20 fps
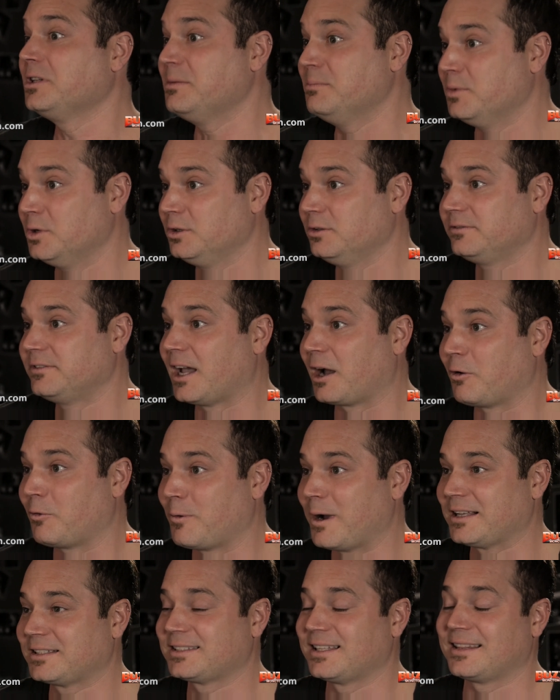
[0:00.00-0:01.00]
moved out
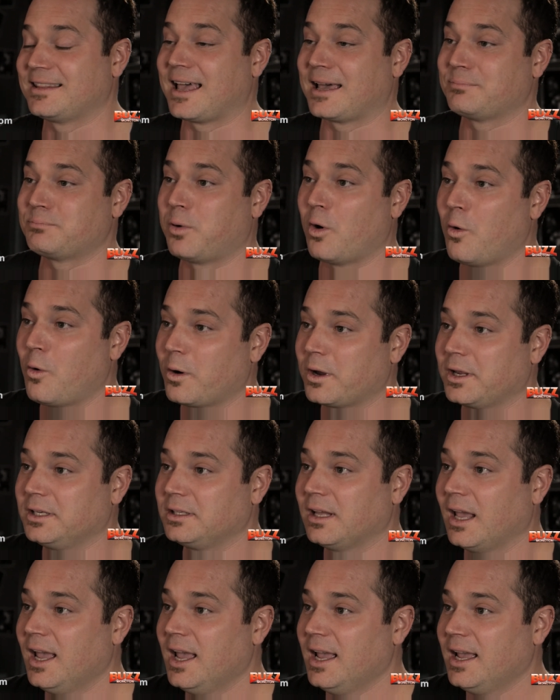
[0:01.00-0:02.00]
west at that
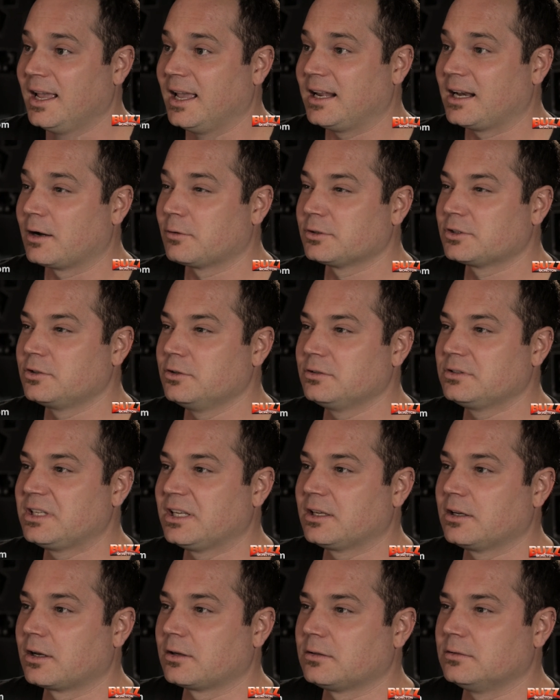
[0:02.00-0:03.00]
point, and I was
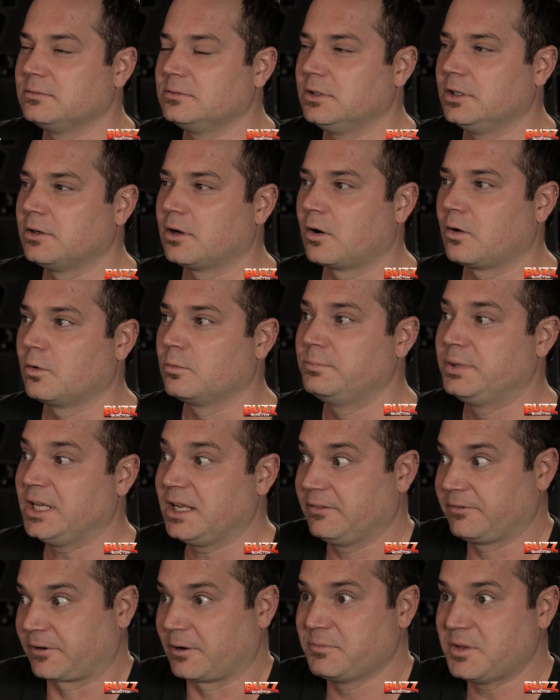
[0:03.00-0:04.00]
using
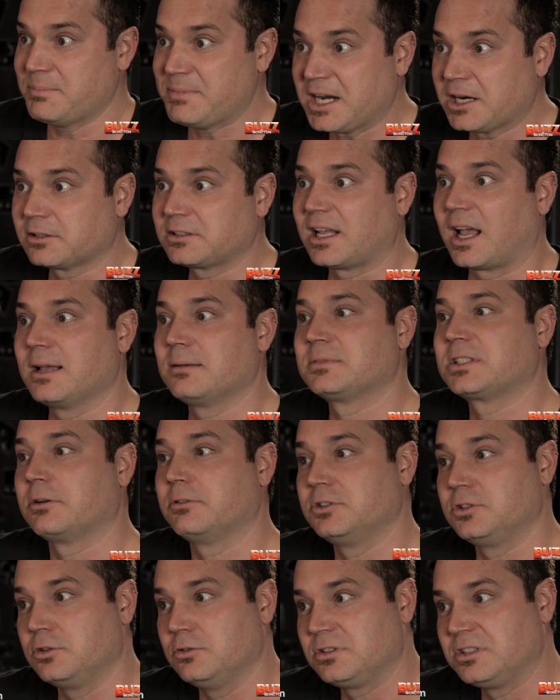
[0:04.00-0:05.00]
being from the Maritimes, I
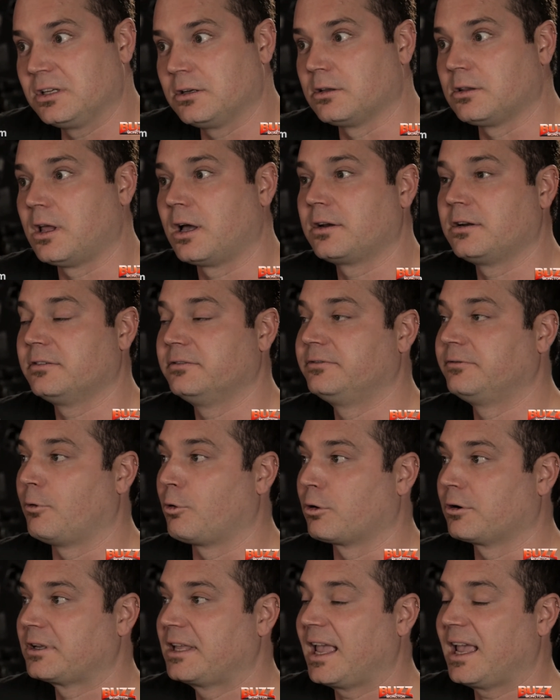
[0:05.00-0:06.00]
was using a lot
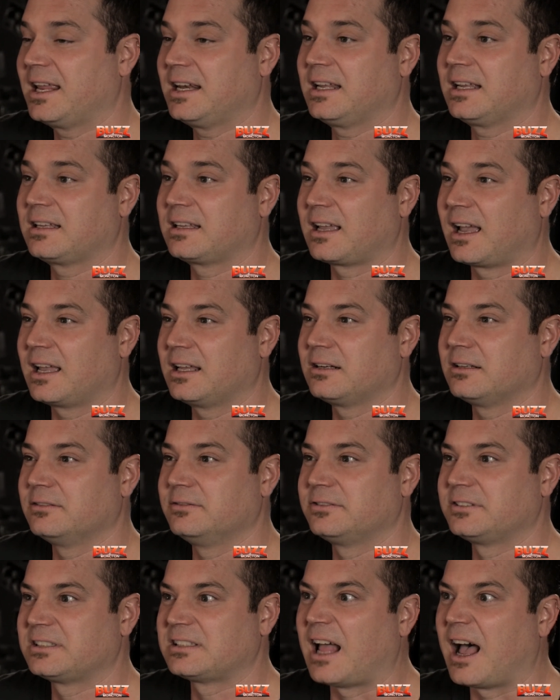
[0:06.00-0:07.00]
of organic kind
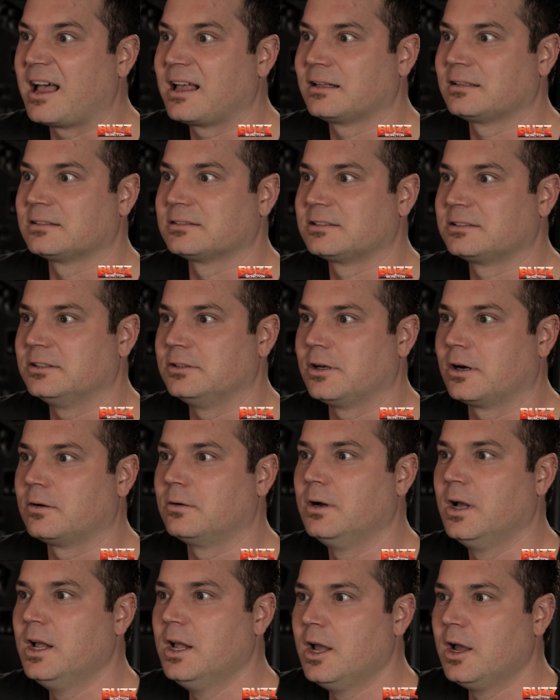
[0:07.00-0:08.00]
of styles, you
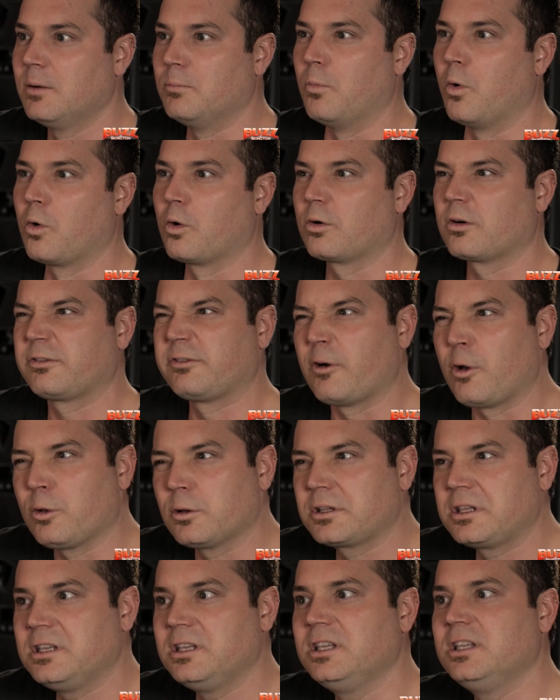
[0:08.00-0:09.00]
know, more
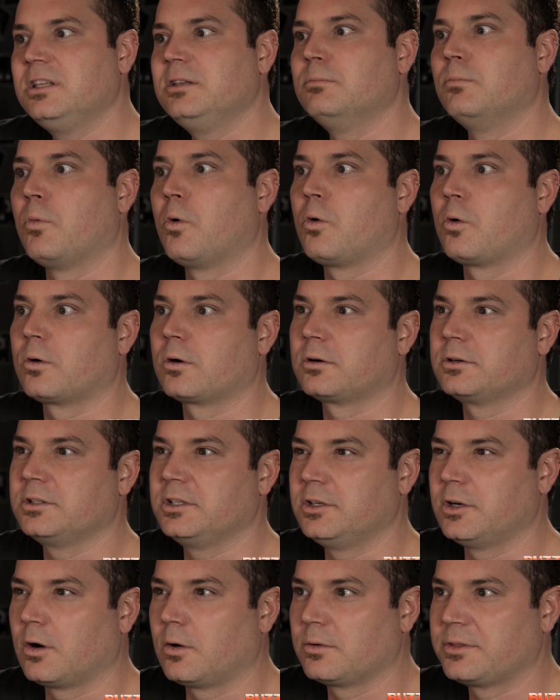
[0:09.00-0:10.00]
folky, more,
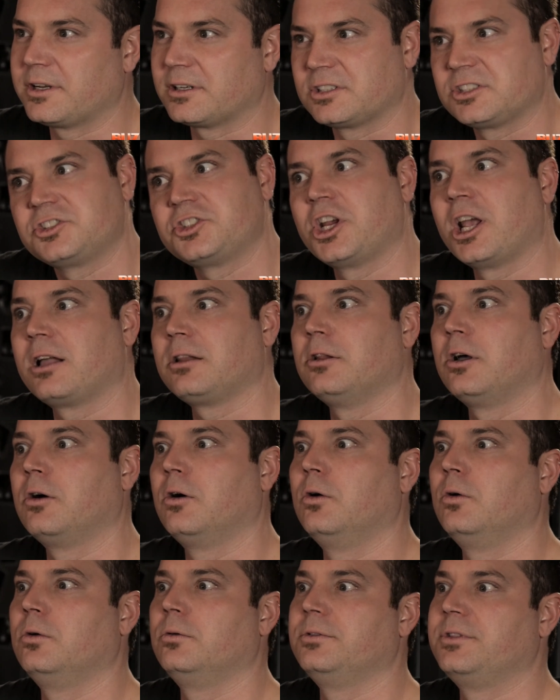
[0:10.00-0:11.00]
you know, there's
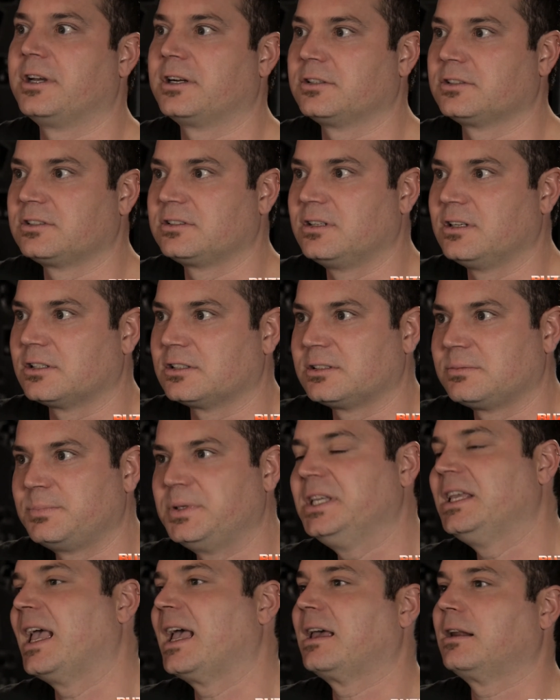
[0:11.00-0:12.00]
cello, there's
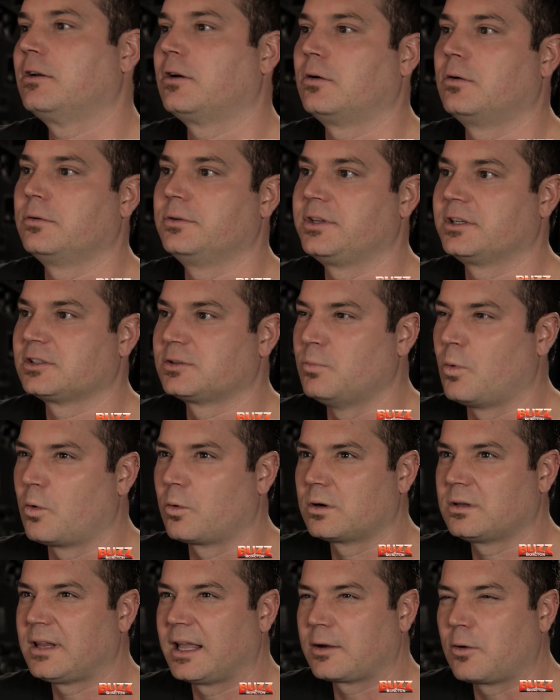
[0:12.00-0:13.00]
piano, there's
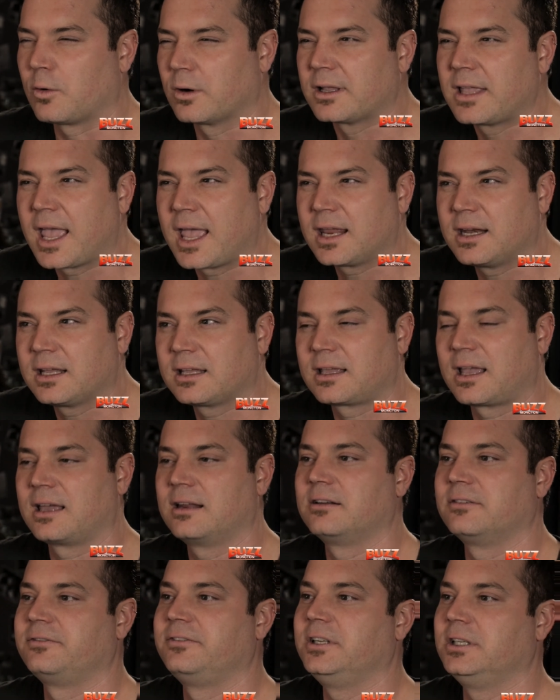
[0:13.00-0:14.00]
more like organic
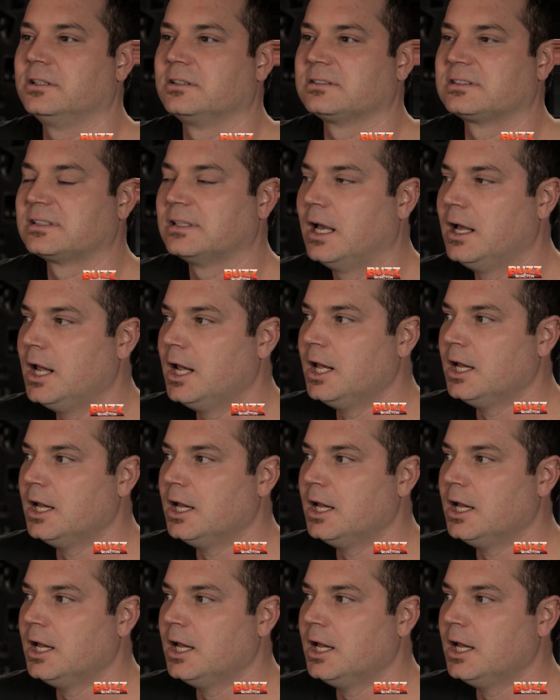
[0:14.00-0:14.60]
kind of feels.